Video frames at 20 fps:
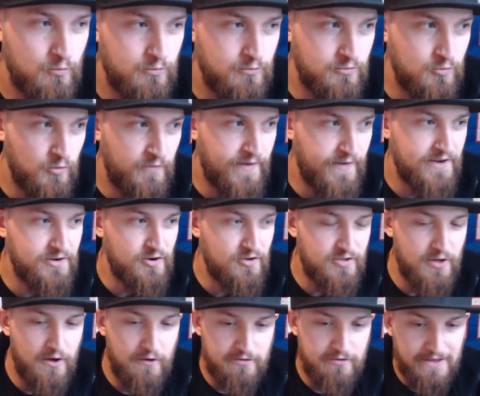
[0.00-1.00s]
we found
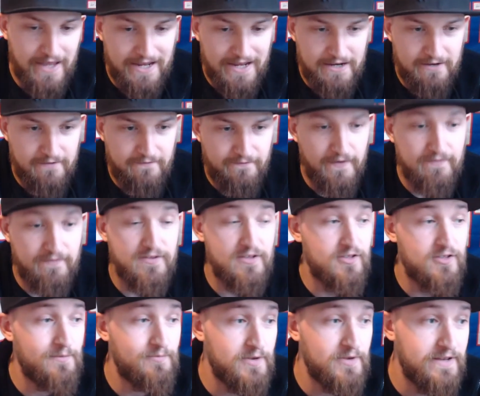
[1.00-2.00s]
ourselves negative 50
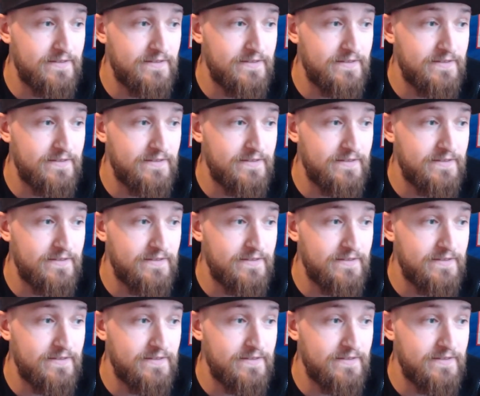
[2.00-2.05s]
something